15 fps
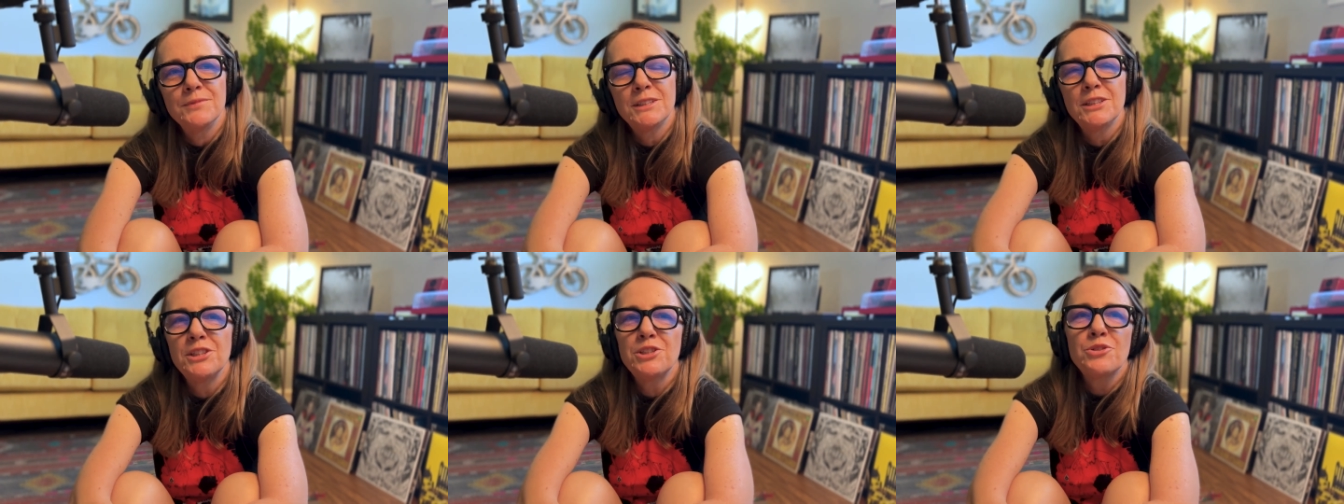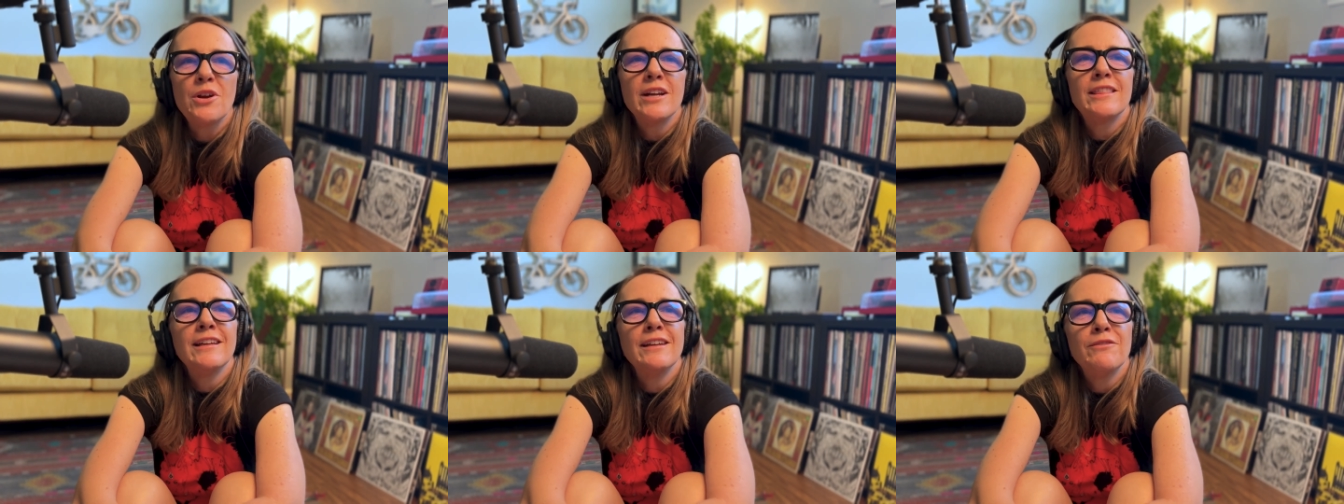So just trying
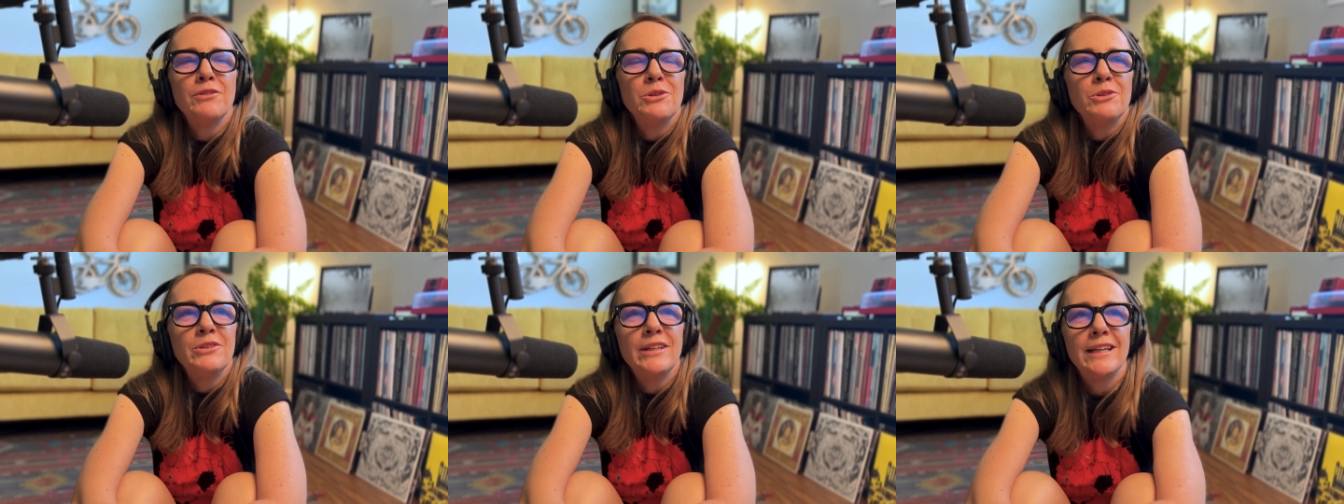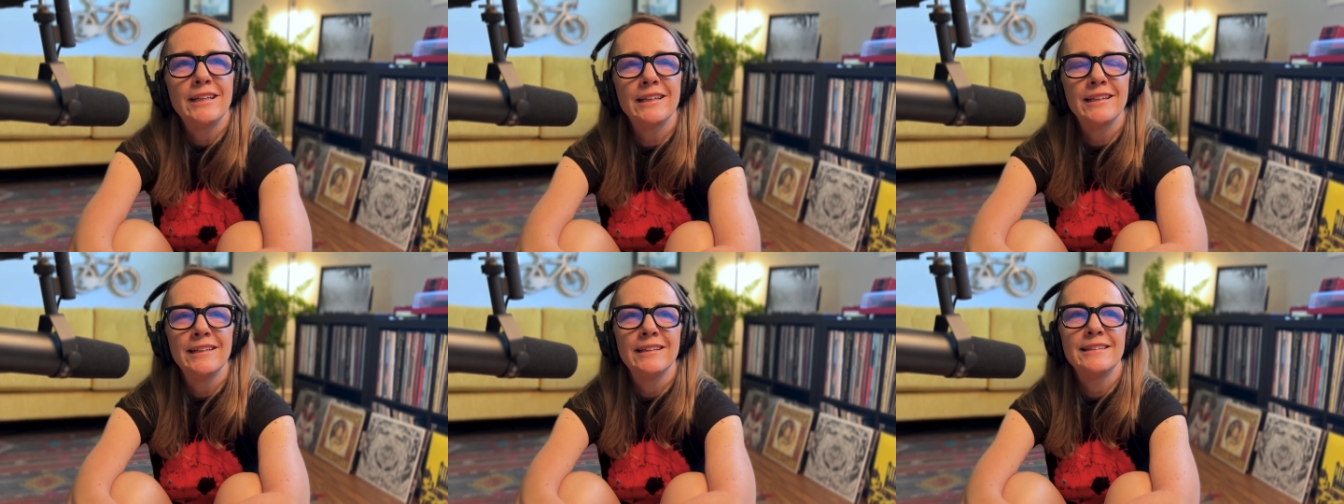to think of all
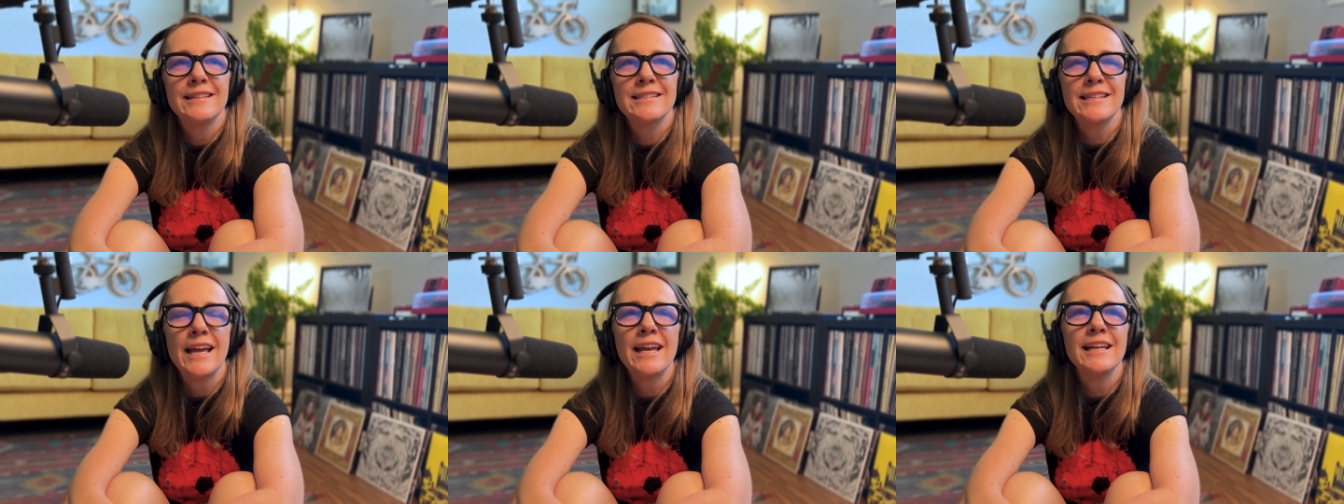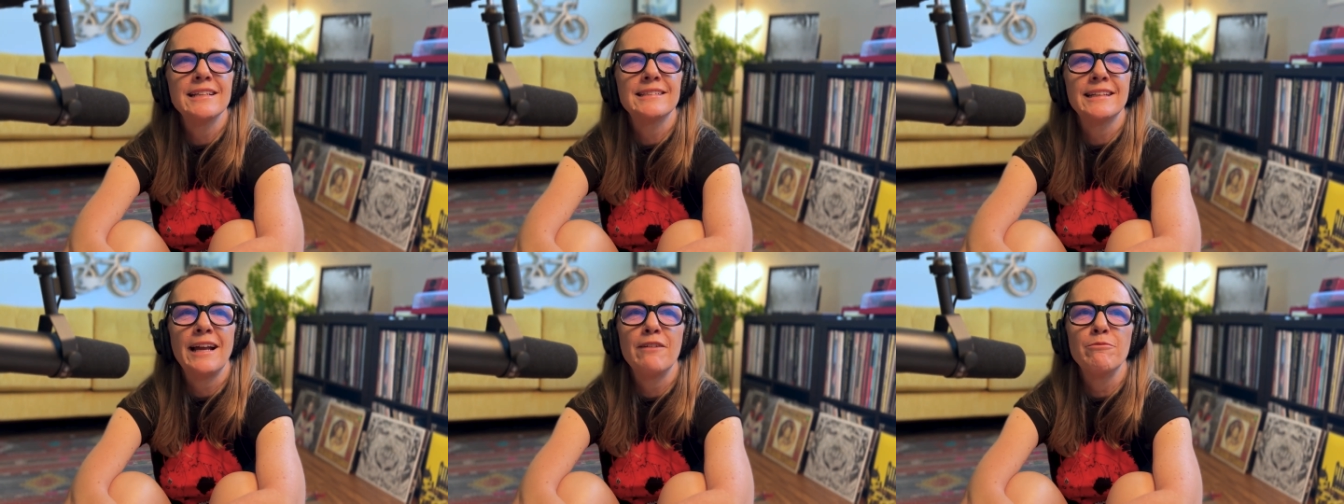like the sayings
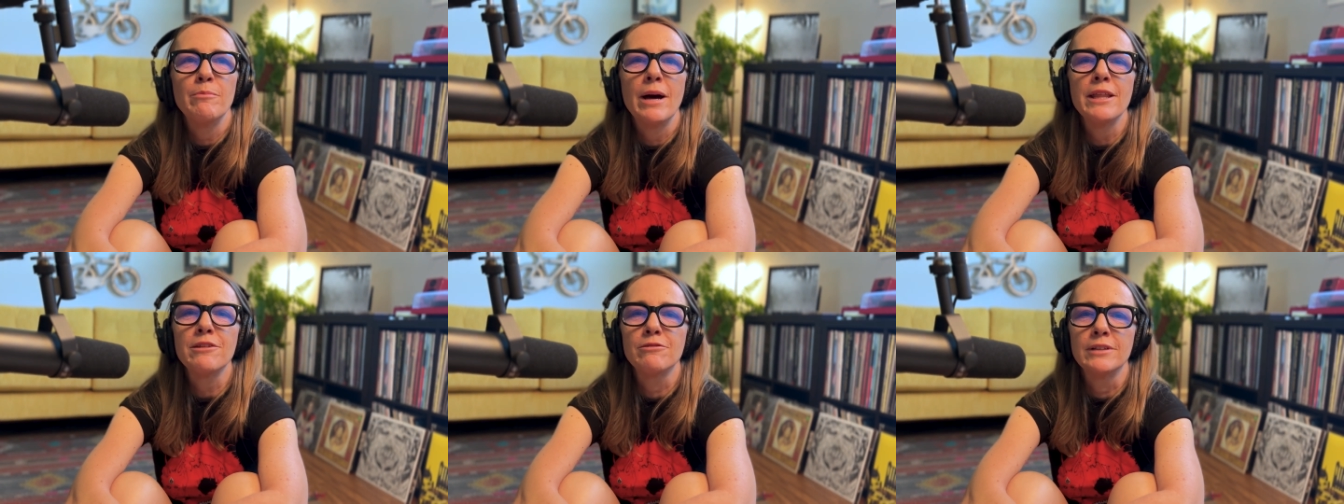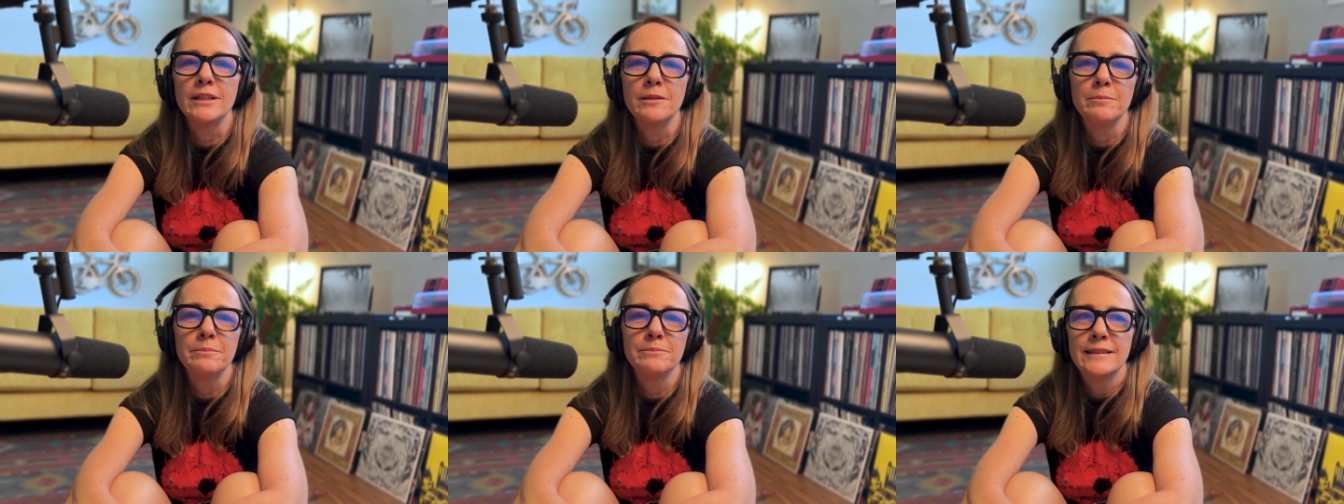that have mother in them.